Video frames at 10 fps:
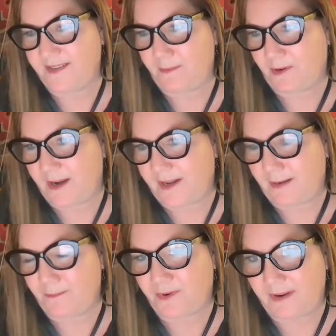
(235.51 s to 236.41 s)
democratic
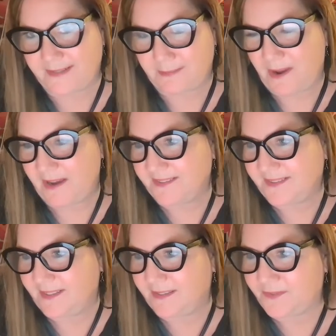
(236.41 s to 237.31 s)
and progressive
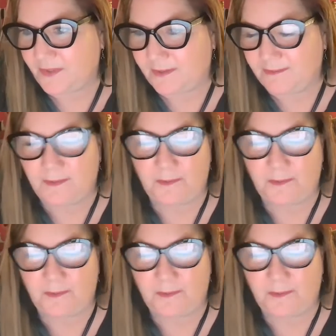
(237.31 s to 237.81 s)
politics for,